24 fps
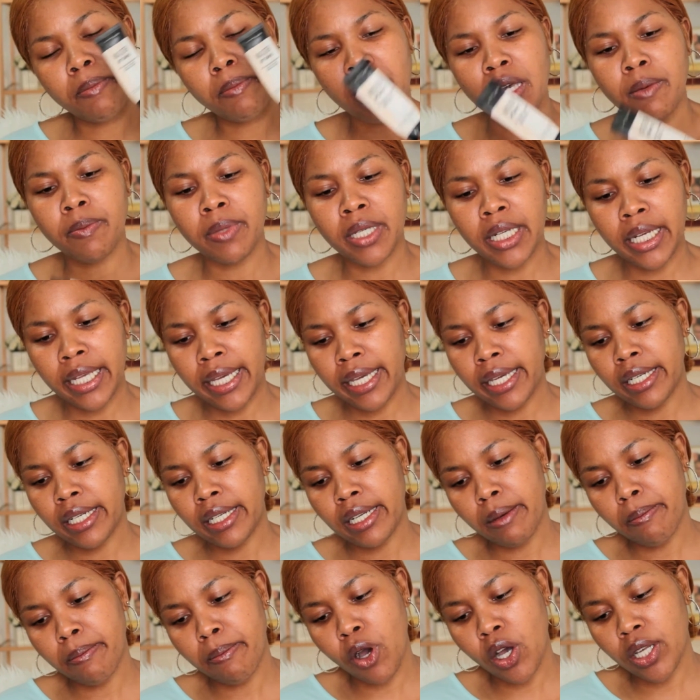
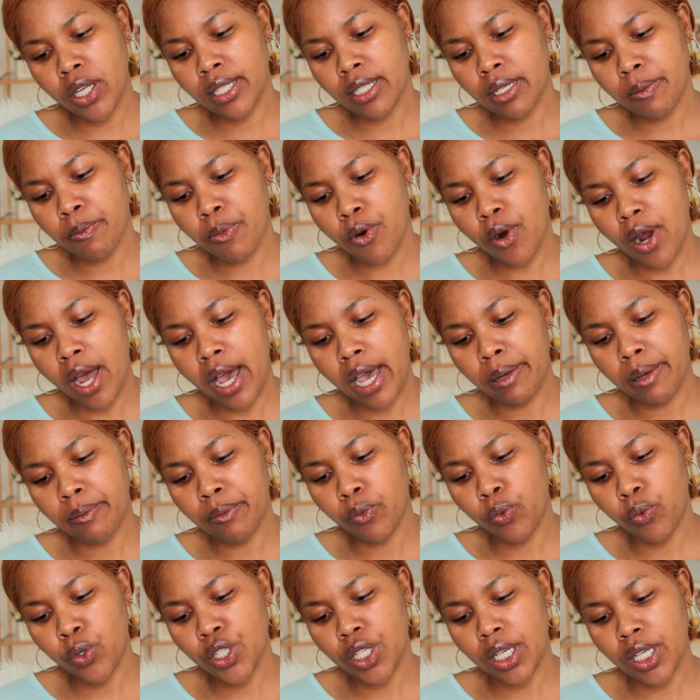Maybelline Master Prime,
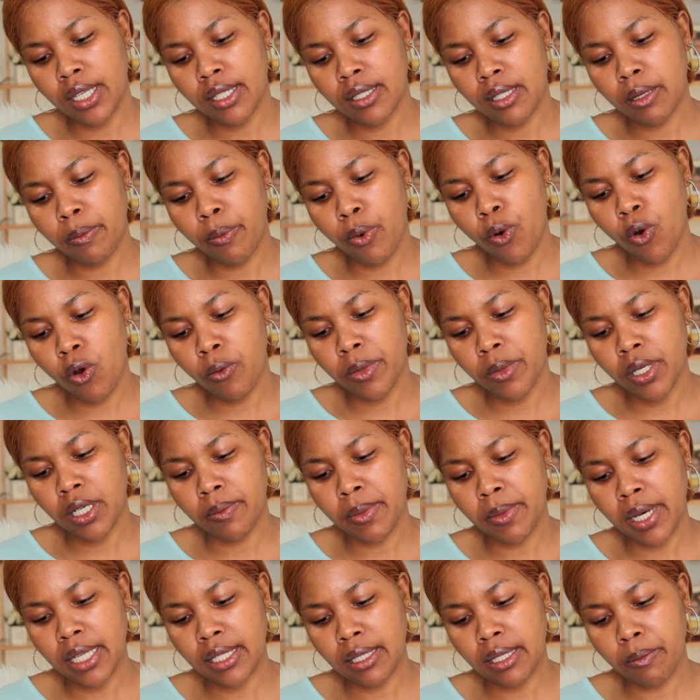which is the pore
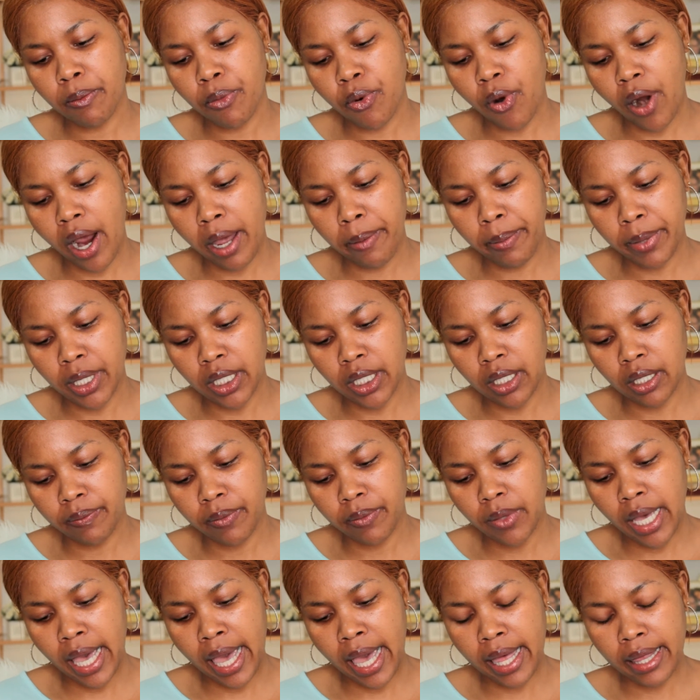minimizing primer.
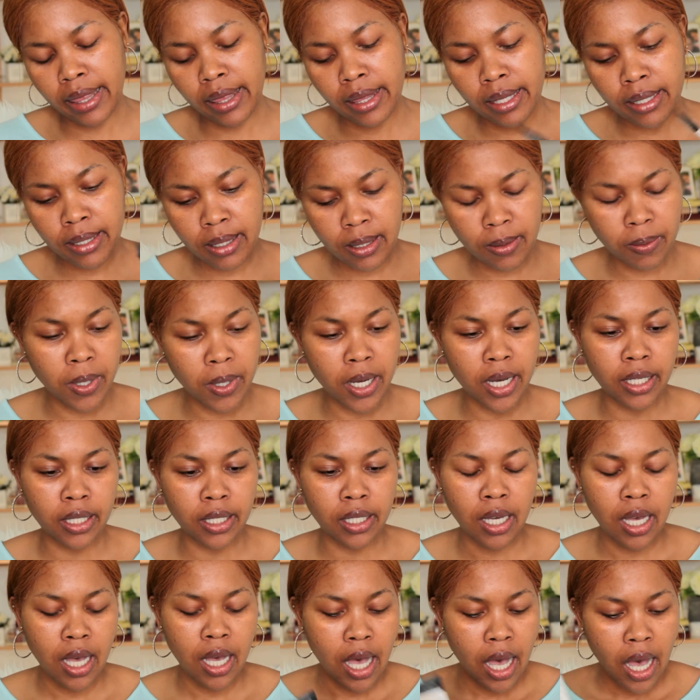And this one,
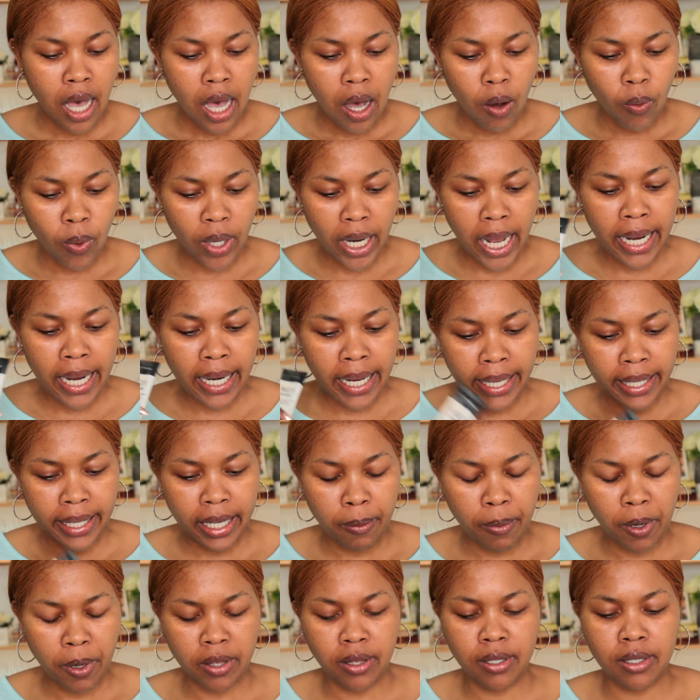what I like
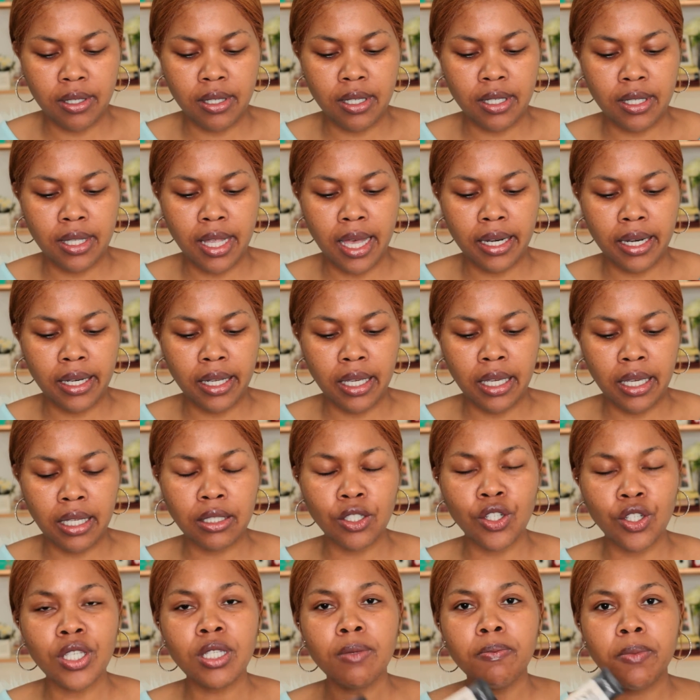about this is that it
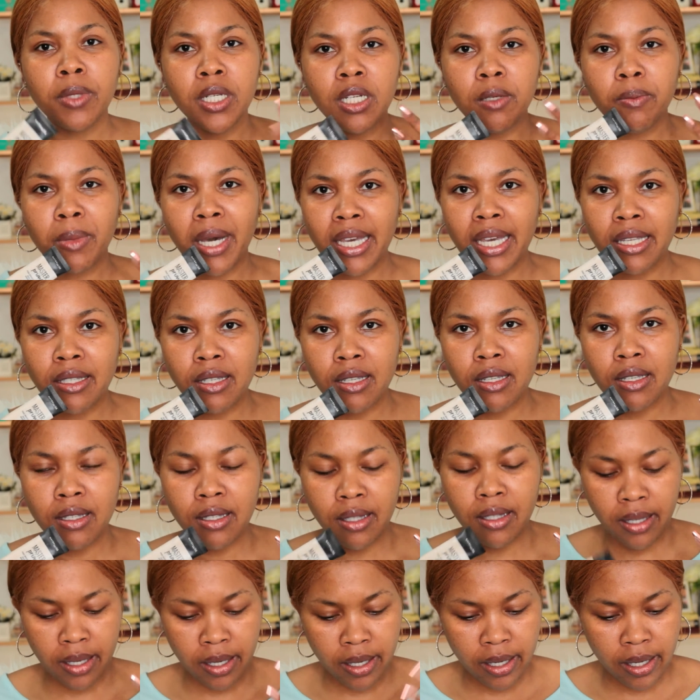just minimizes
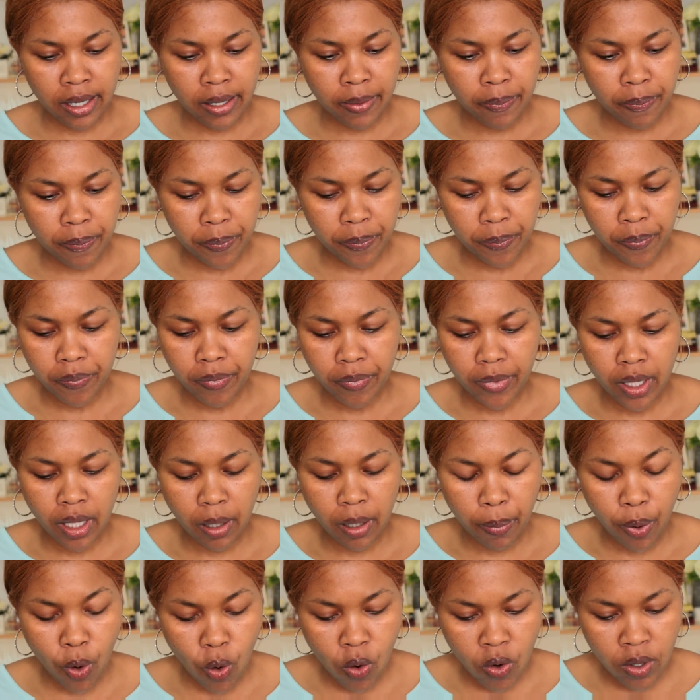the
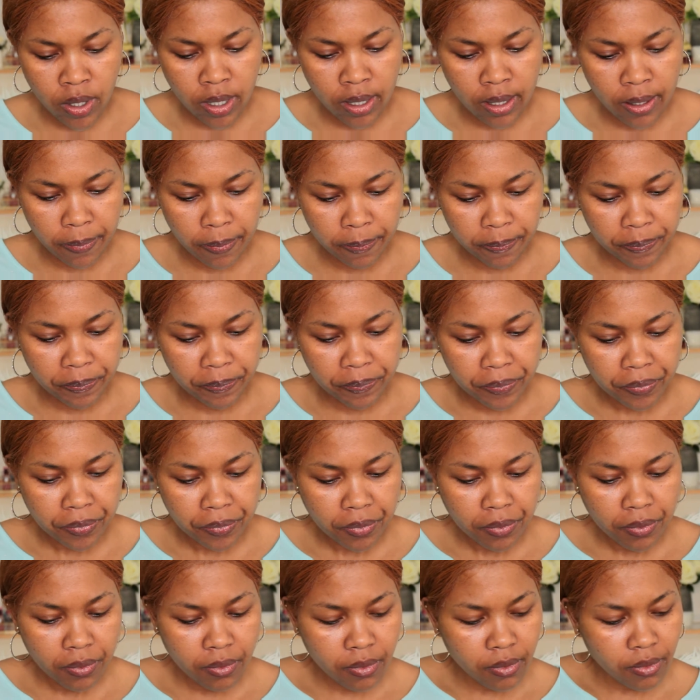pores,
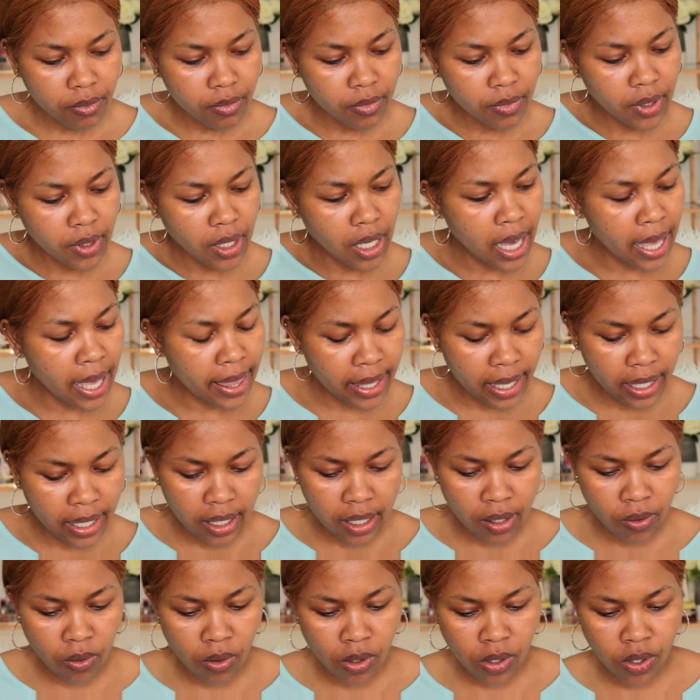and then
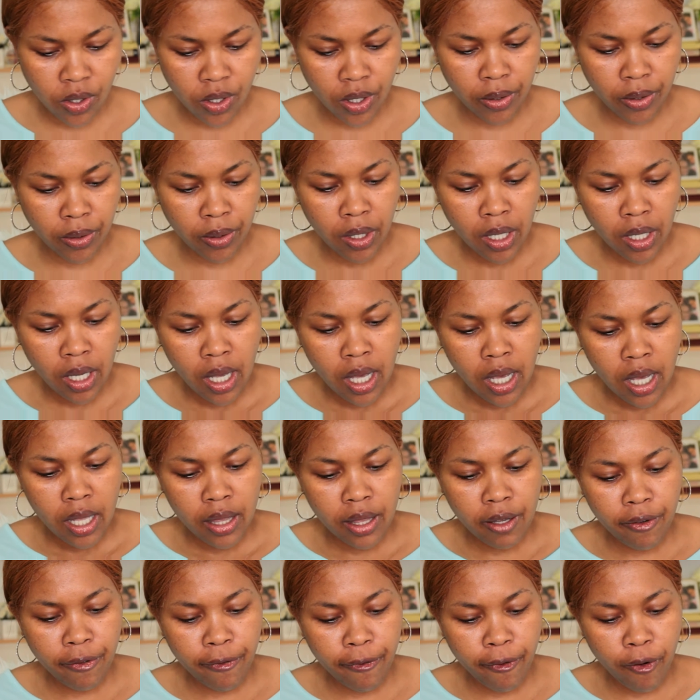it also,
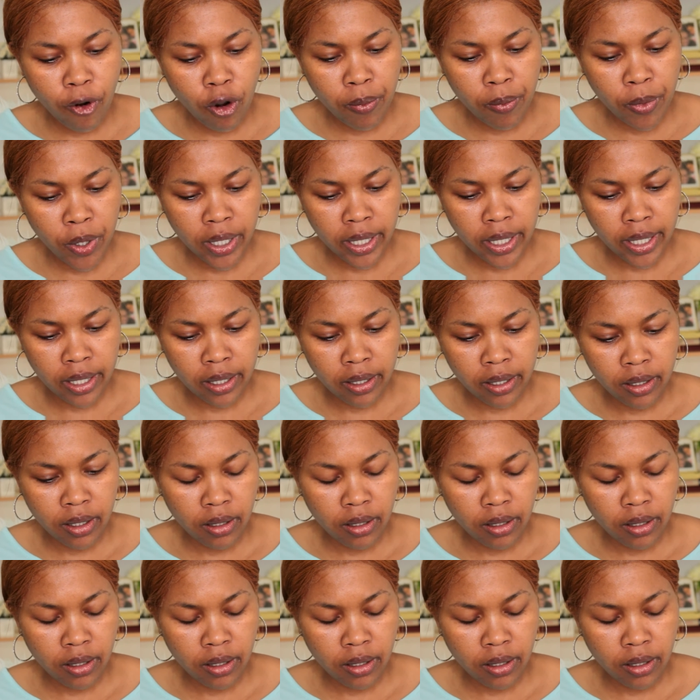the formula